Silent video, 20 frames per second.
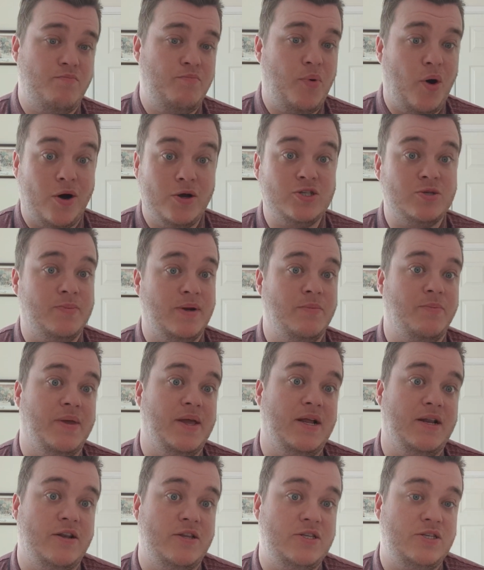possibly
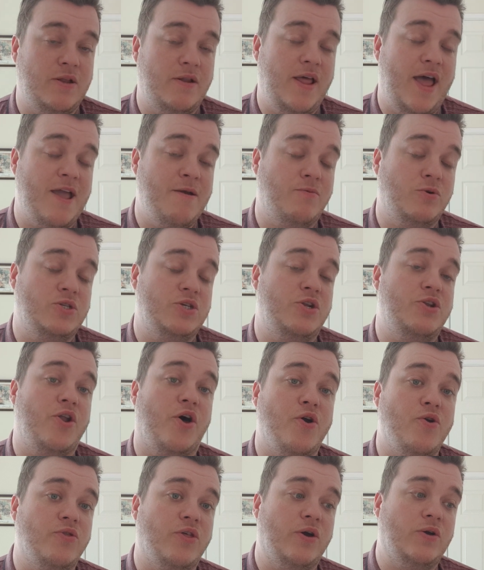being able to
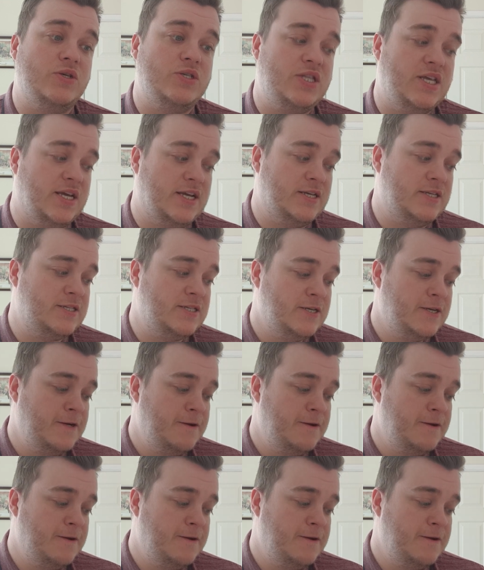know those things,